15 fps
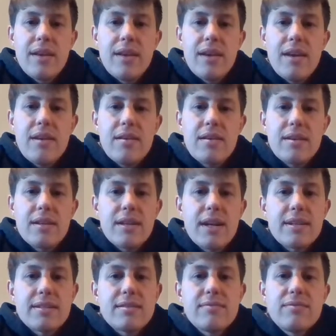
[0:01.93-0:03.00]
Hey,
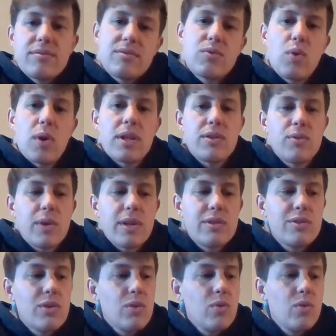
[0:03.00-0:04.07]
class of
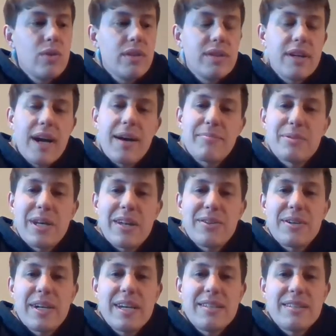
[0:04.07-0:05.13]
2022. I'm Taylor
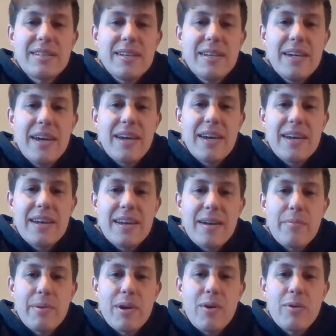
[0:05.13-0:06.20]
Yancey, and
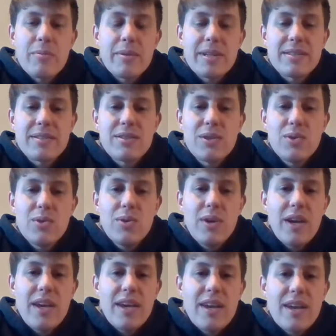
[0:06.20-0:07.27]
I'm an OMS 2,
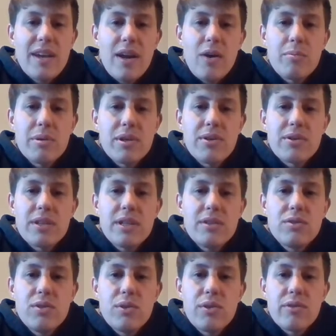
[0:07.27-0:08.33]
and I'll be your
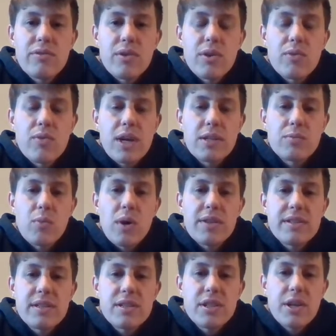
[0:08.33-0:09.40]
lead tutor for
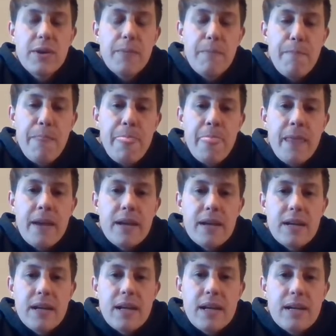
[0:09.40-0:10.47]
RESP-I this year.
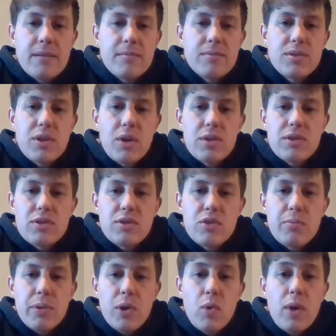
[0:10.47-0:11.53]
So it's a
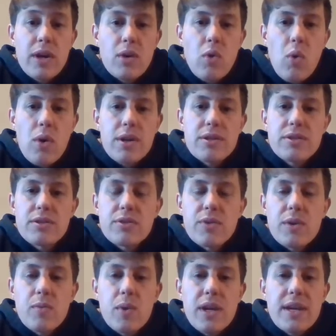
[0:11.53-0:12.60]
super quick course,
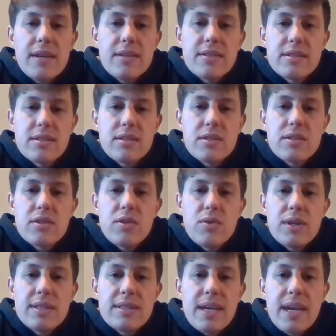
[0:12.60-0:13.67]
3 weeks, just 2
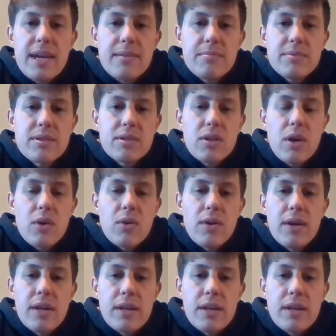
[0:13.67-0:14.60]
exams, so